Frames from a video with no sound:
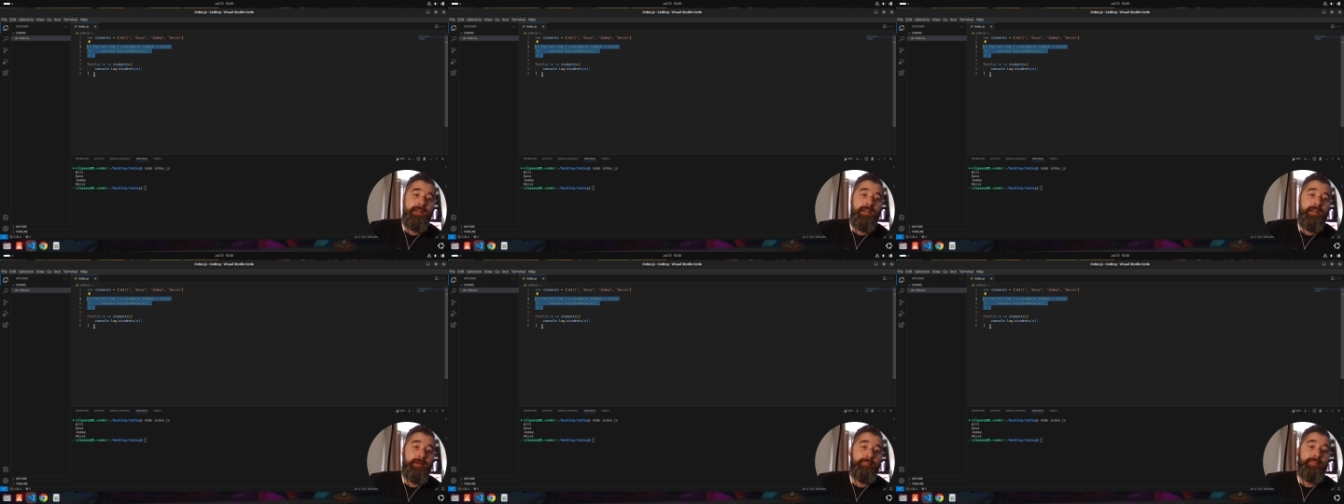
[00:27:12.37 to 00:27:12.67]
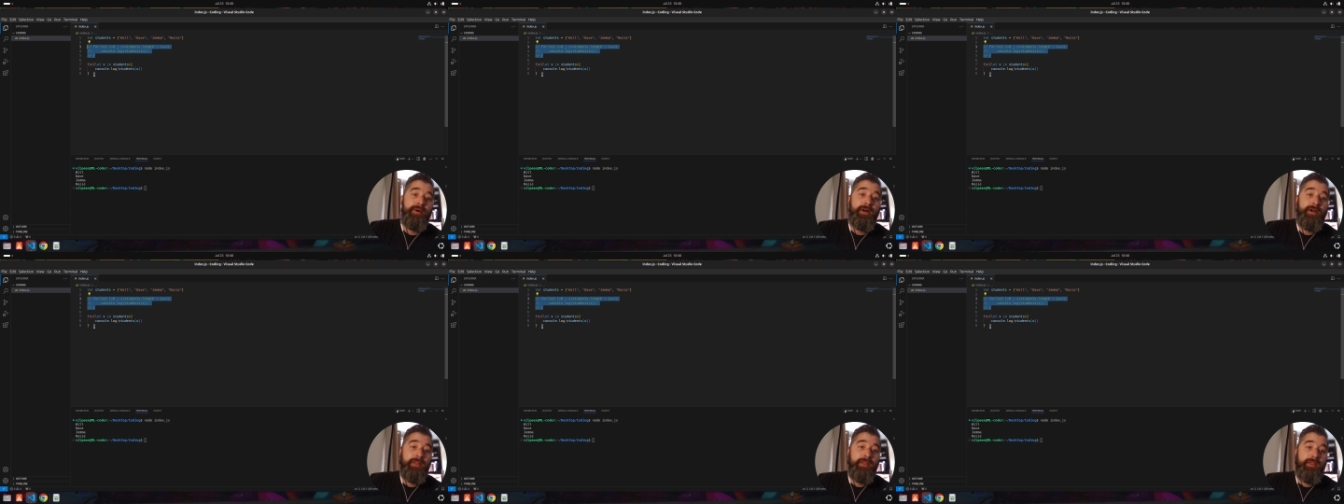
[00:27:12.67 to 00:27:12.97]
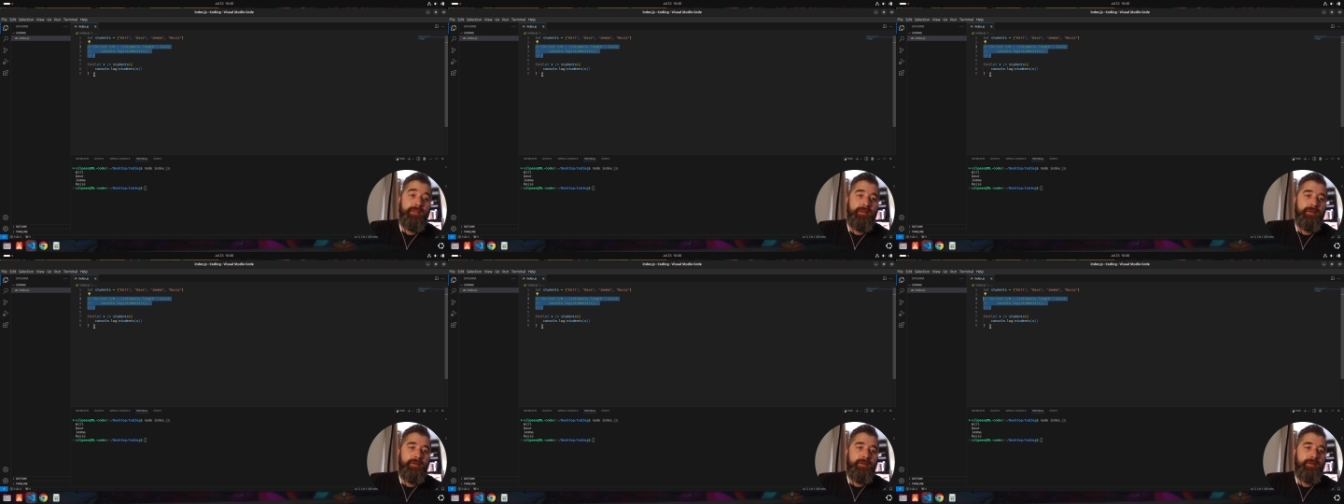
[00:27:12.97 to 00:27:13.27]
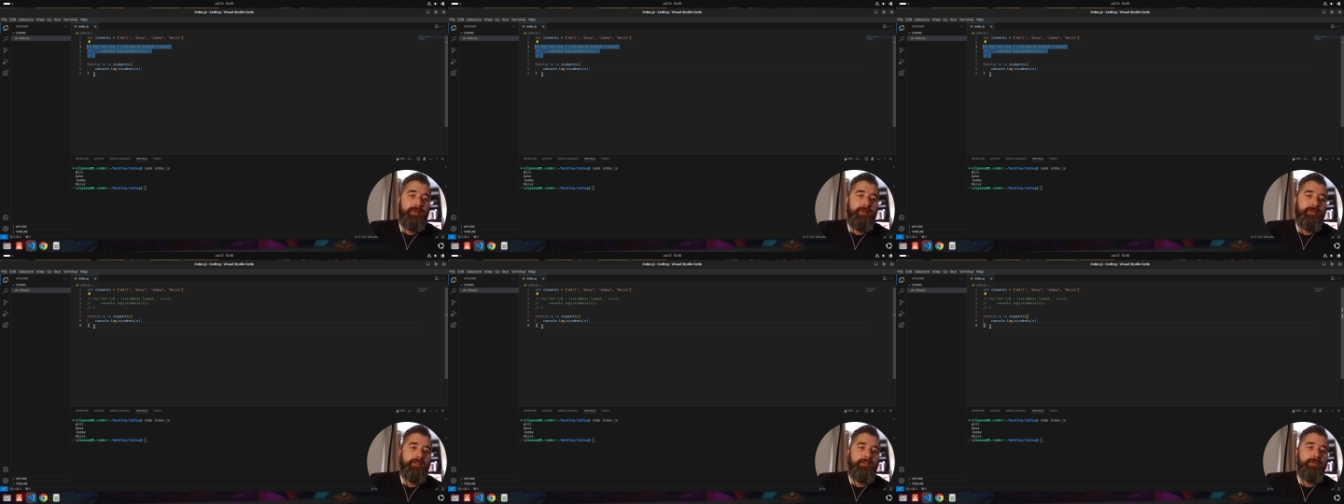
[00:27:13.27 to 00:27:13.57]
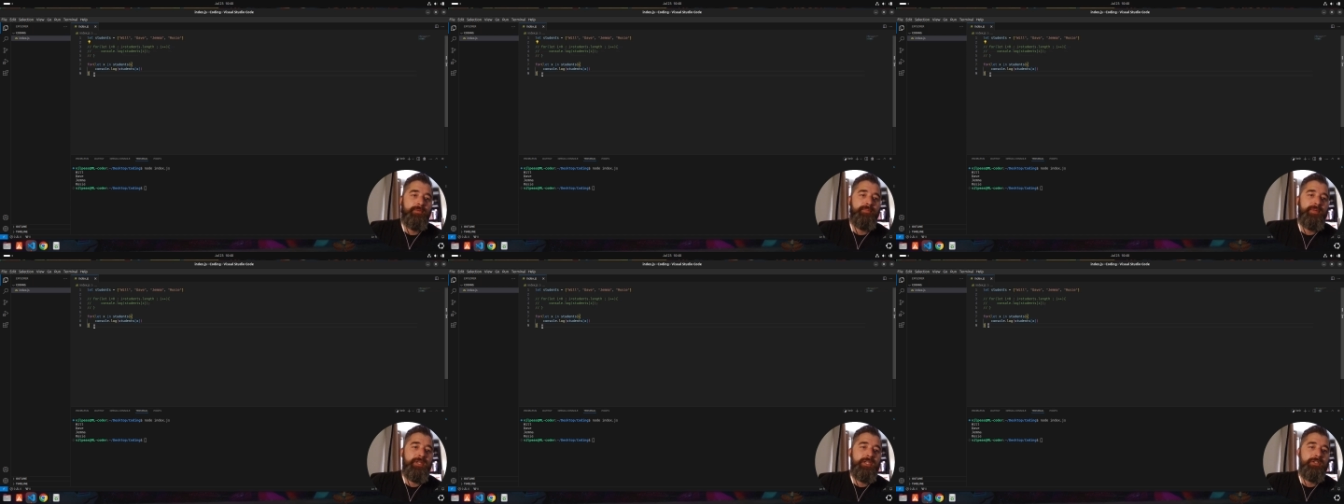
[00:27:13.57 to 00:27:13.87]
like Python
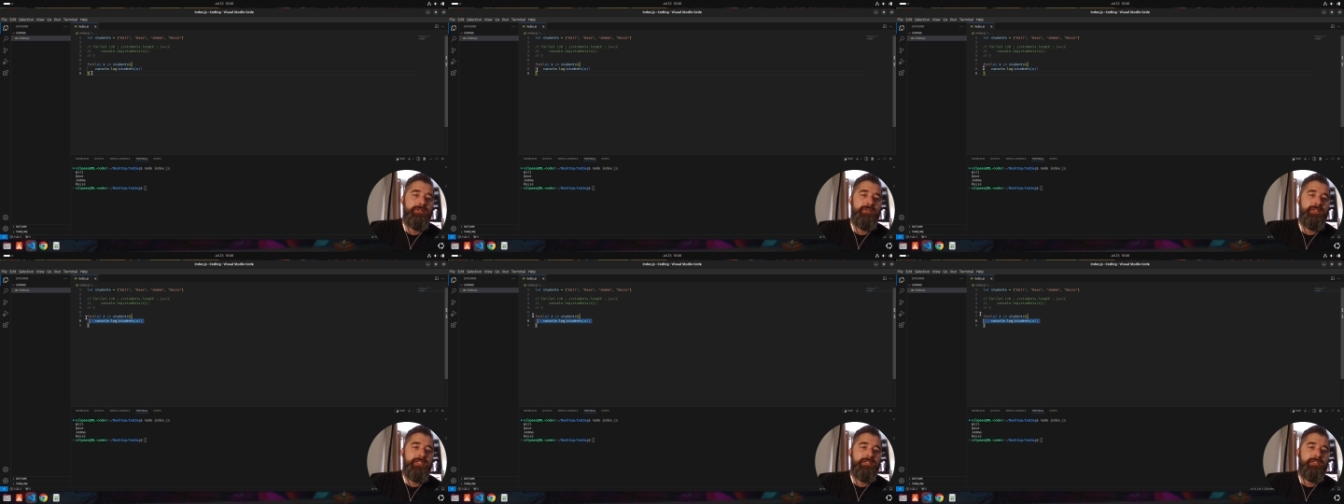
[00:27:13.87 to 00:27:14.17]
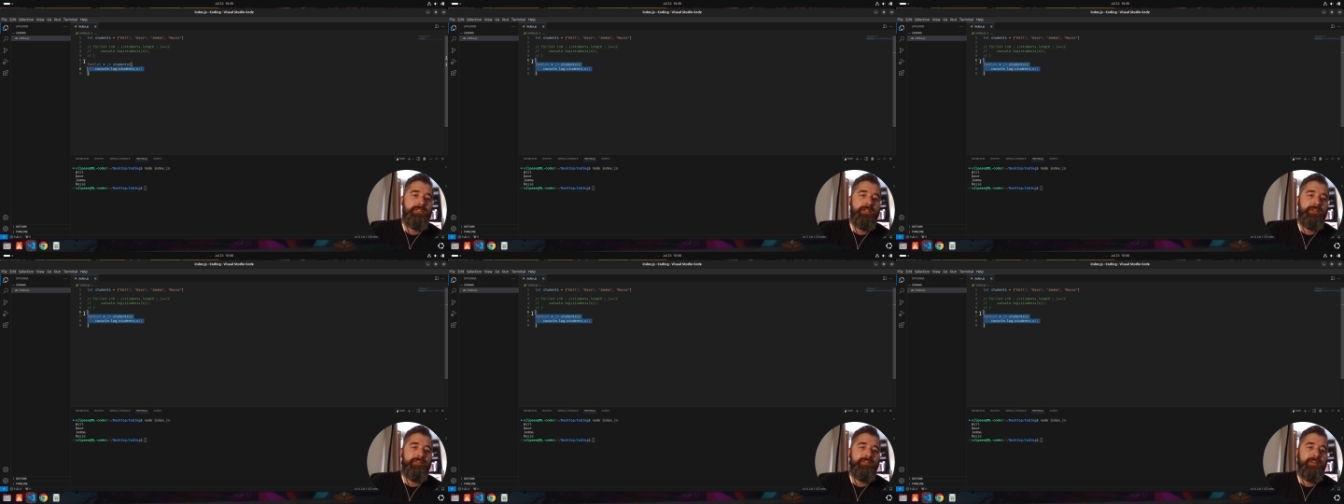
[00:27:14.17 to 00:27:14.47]
you'd be doing stuff